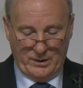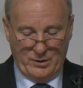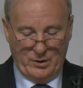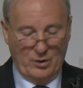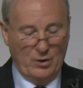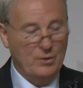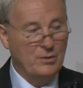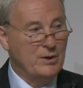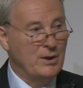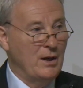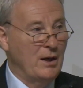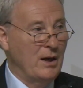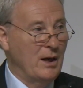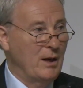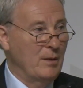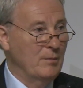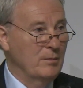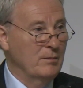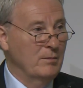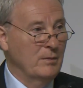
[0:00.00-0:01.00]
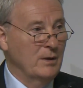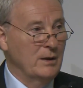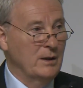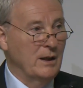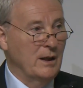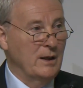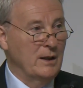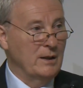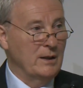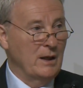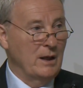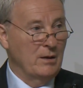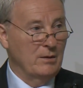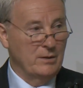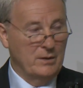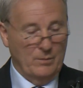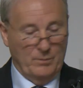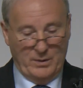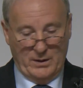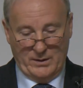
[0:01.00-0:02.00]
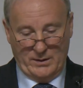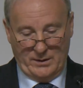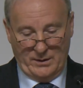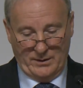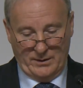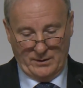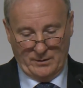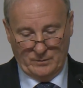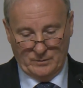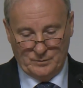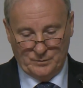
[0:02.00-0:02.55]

no time in getting down to business.